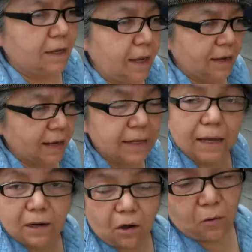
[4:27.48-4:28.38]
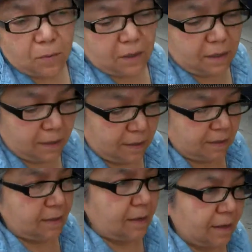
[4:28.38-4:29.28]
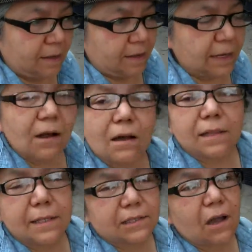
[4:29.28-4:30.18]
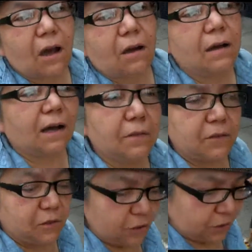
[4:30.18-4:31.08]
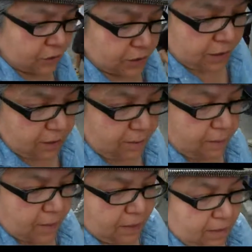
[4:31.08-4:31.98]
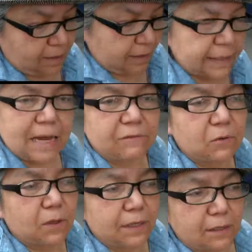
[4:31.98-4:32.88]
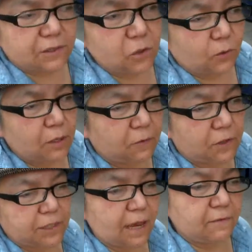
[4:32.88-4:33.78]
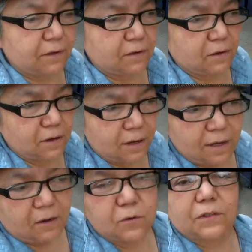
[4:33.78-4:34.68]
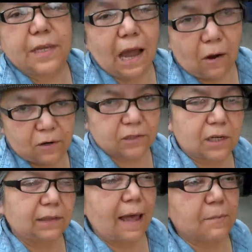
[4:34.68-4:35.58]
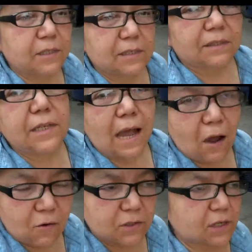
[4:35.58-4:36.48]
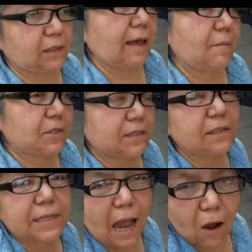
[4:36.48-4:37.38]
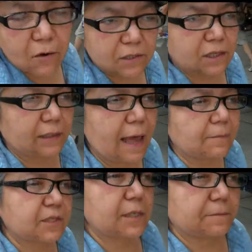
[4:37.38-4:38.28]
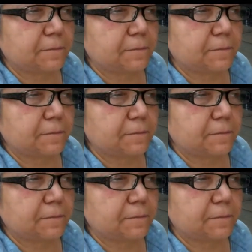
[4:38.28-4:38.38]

And I got home. And all I saw on the news, like everyone else, 24-7, were the towers collapsing, the towers collapsing, the towers collapsing.